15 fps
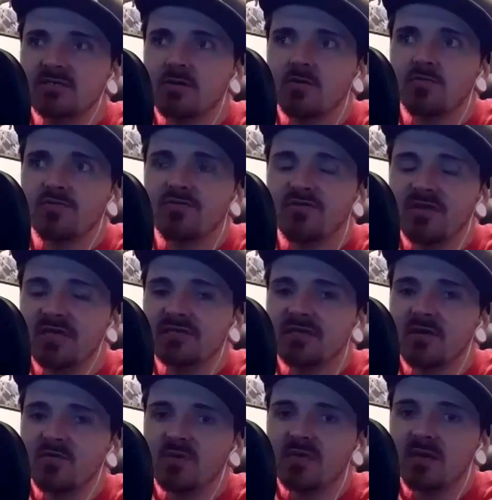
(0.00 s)
don't think
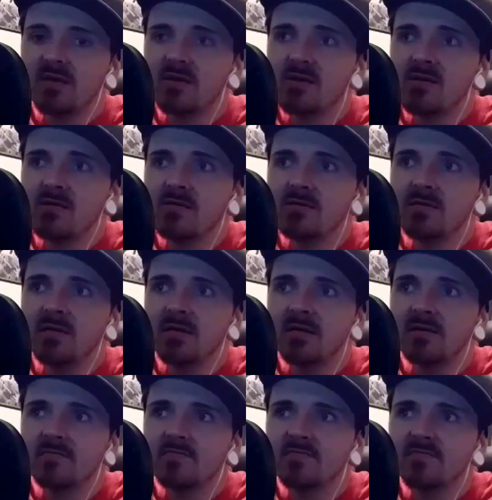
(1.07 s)
that we
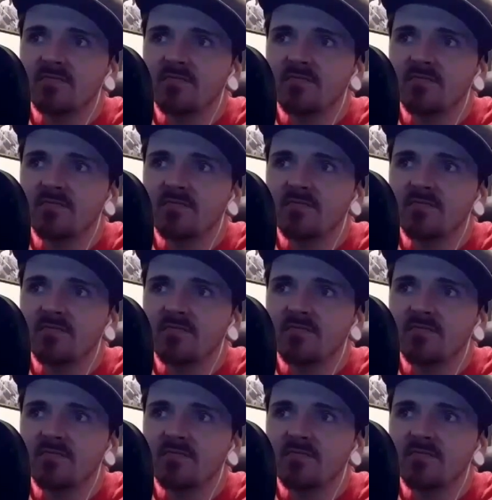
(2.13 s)
are.